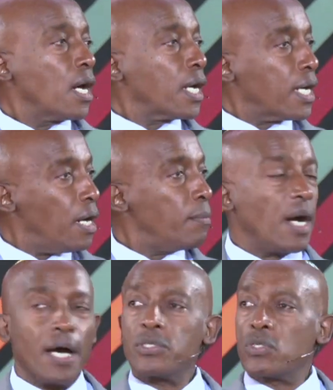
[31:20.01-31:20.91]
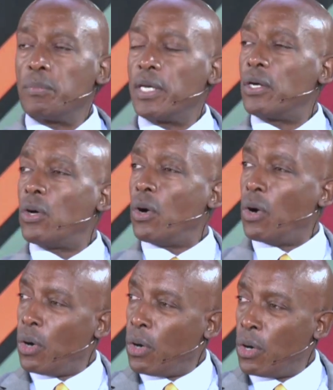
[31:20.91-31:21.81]
Come unto me,
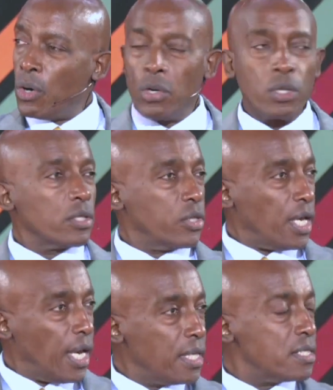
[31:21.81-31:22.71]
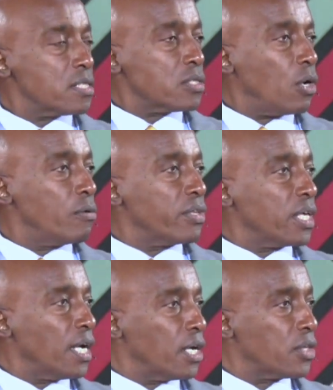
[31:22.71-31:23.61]
all the ends of the
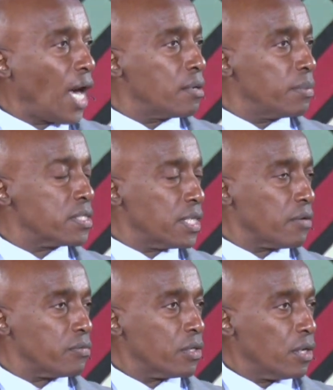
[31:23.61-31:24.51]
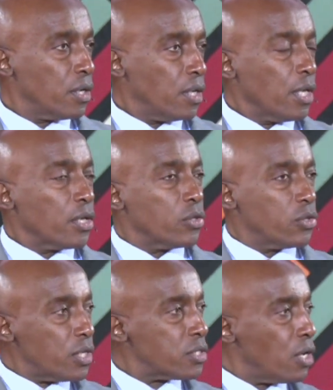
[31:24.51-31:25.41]
earth, and be saved.
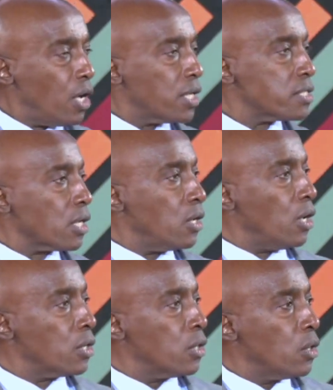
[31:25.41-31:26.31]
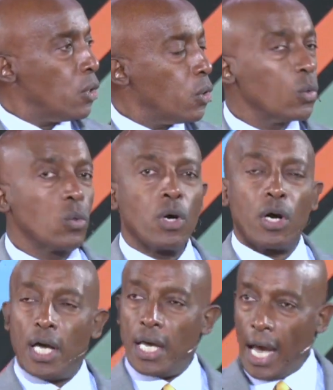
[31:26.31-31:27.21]
This God is a God who
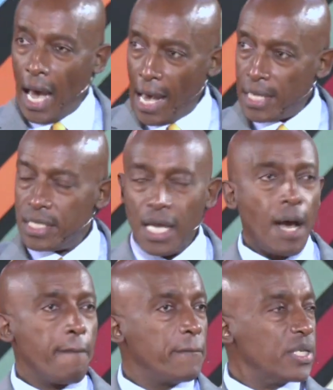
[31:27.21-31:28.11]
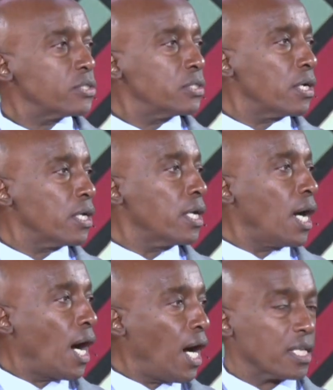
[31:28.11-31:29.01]
has a missionary
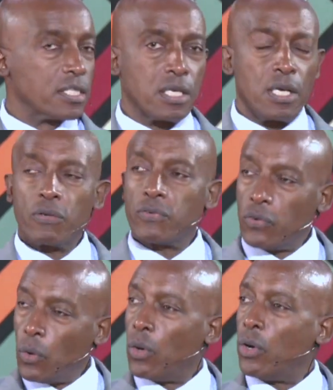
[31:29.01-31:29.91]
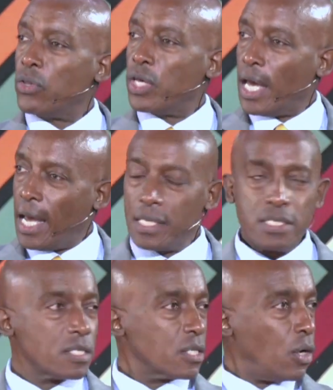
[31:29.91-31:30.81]
heart for the
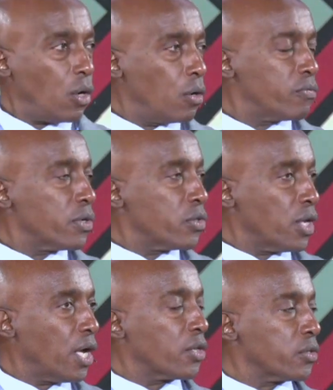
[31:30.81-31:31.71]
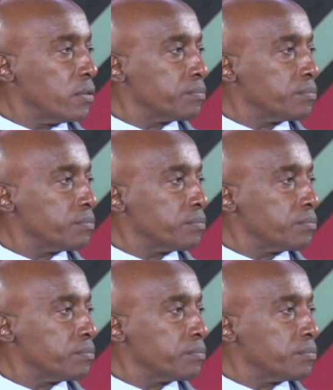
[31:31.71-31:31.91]
ends of the earth.